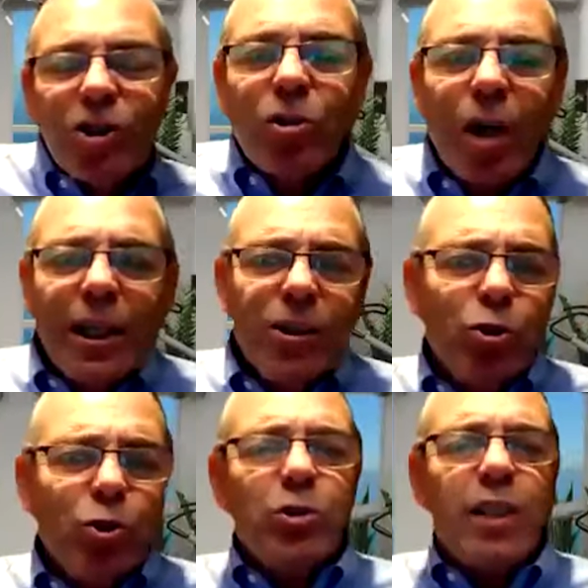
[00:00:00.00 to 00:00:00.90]
was trying
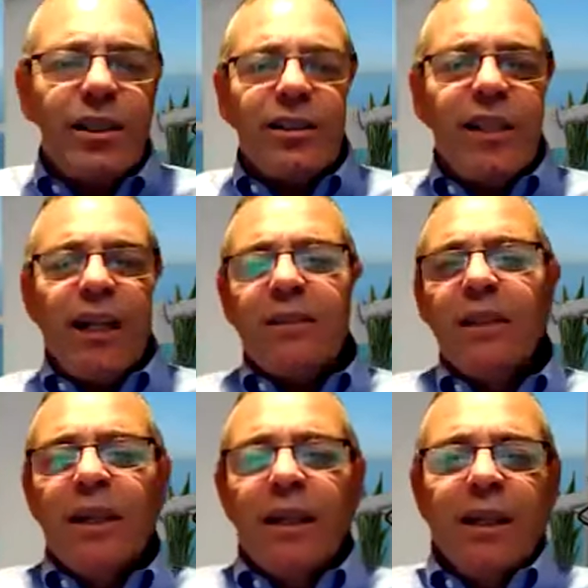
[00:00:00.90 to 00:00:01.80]
not to take side
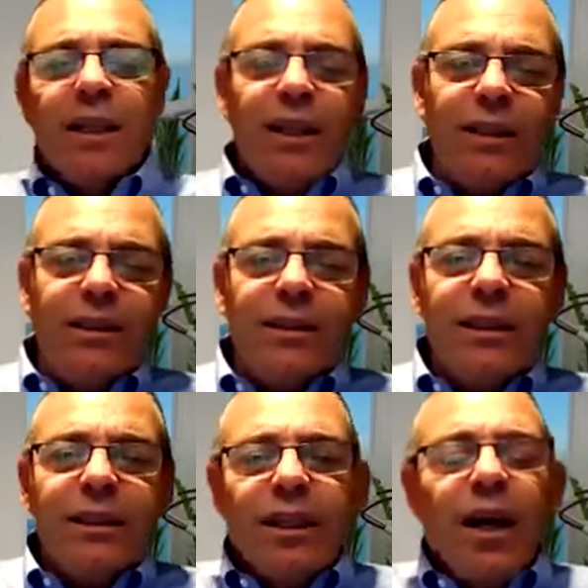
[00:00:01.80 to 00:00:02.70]
in
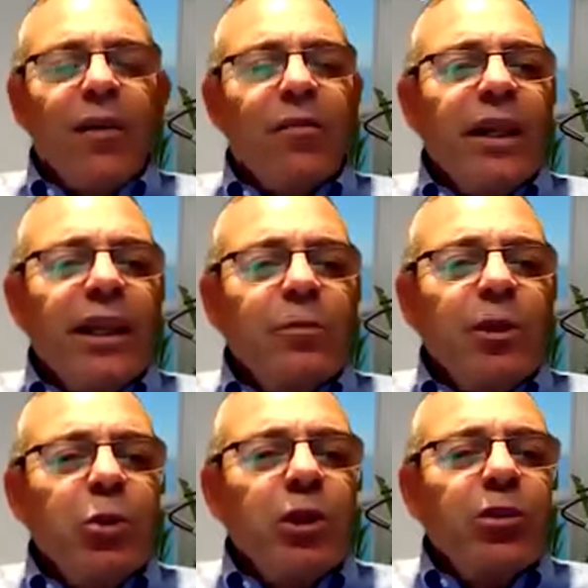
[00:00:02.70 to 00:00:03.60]
the conflict
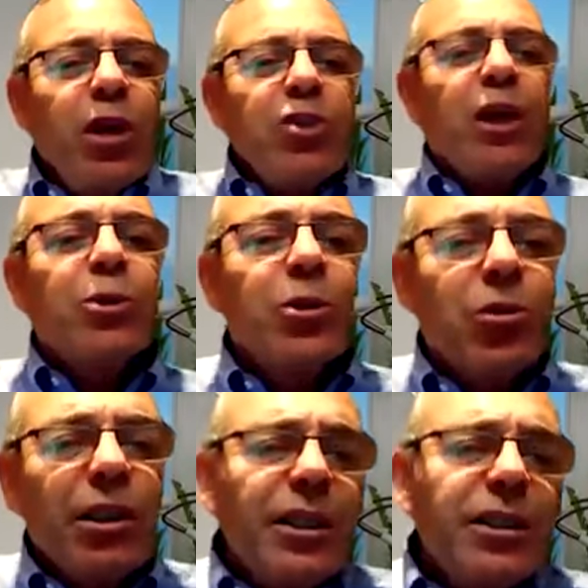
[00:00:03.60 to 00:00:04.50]
between Russia and
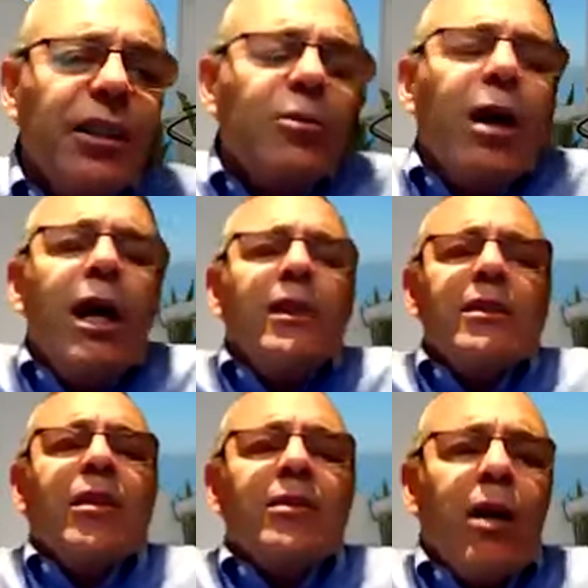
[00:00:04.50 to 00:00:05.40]
Ukraine. They said, well,
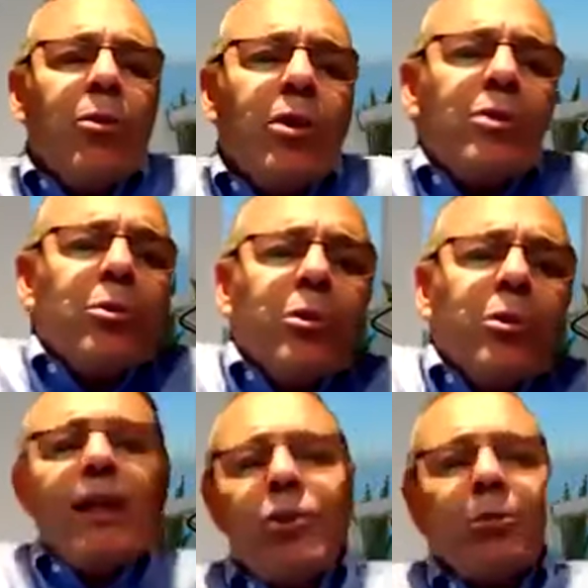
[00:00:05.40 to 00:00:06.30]
it's not ours. We would
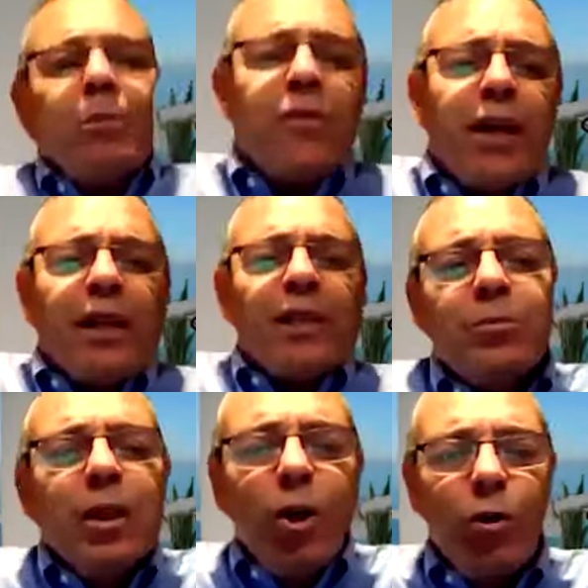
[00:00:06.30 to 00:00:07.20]
like to be friends
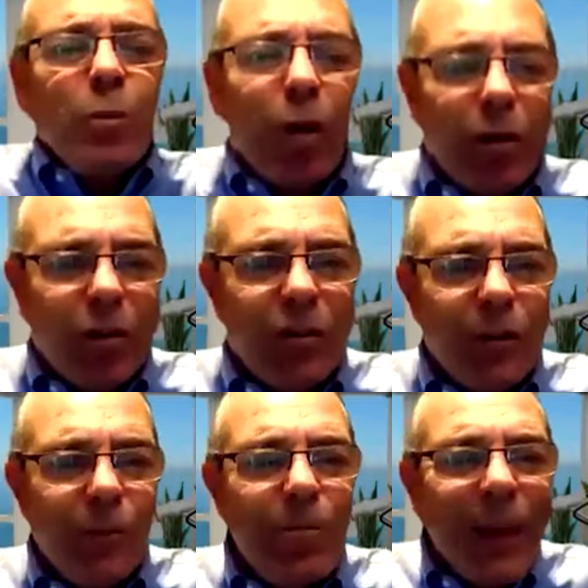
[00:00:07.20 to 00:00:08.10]
with both of
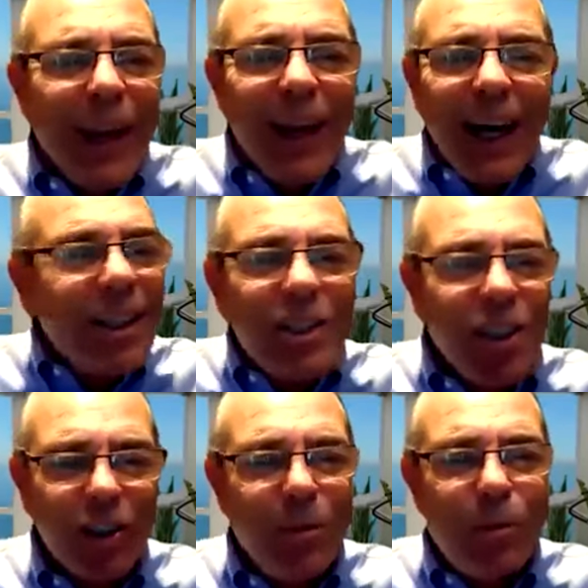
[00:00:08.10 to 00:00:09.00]
you. At a
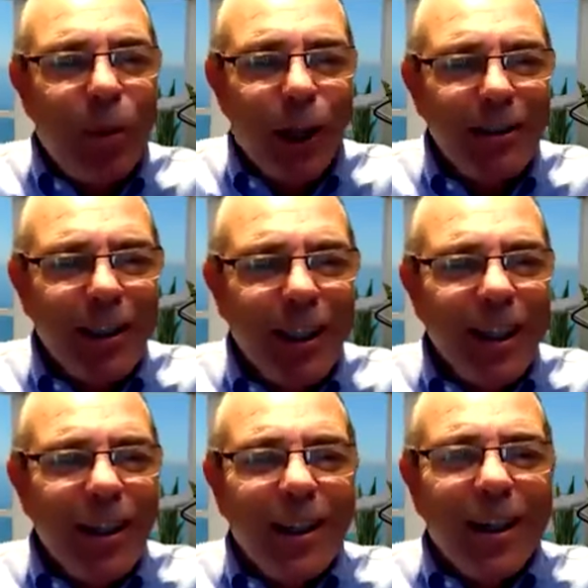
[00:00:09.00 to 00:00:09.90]
certain point,
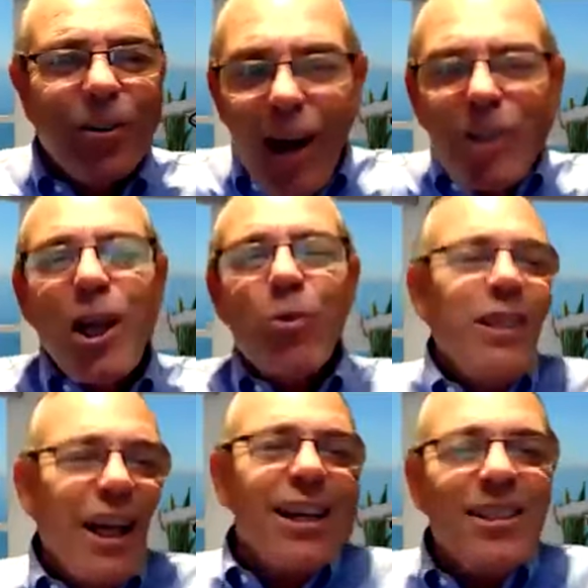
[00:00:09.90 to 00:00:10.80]
Russia
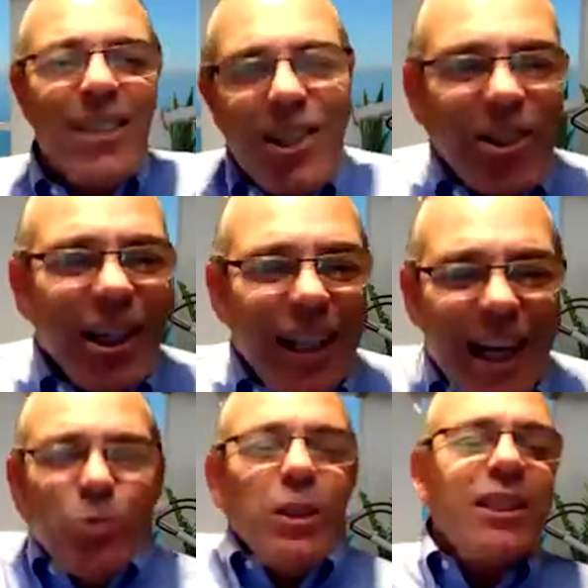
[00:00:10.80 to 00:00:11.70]
was against Israel,
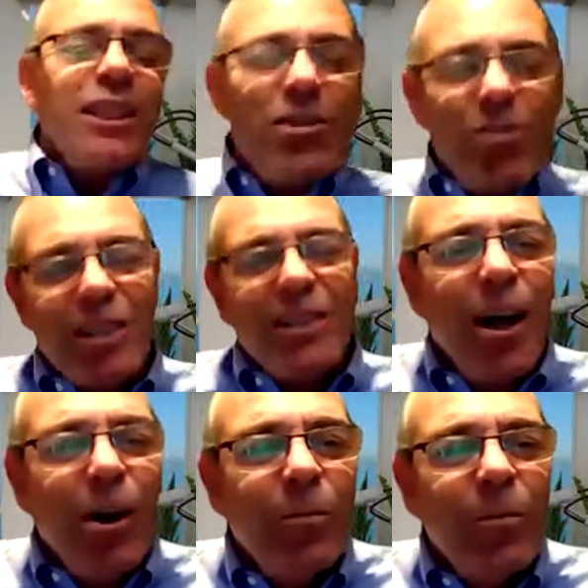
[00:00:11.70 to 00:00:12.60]
as we see it right
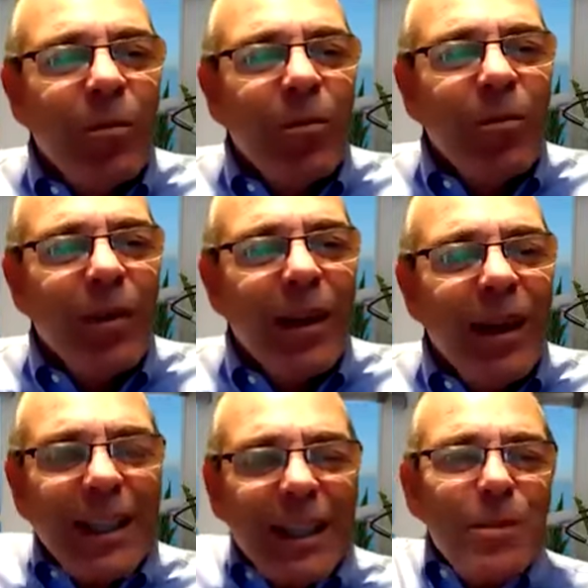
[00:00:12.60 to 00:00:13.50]
now.
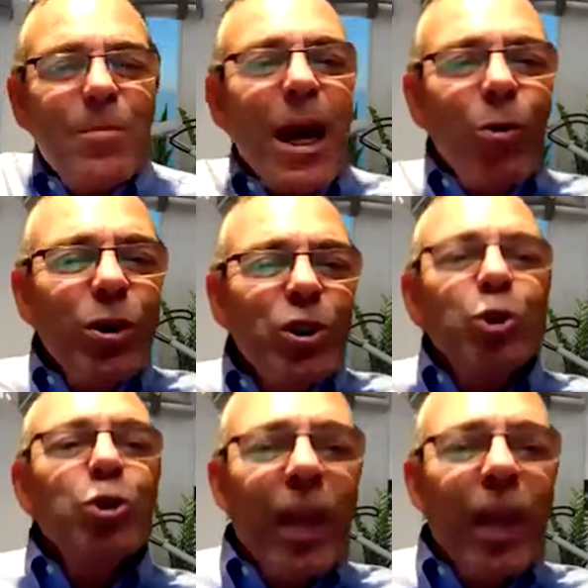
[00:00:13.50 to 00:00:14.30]
It doesn't matter what you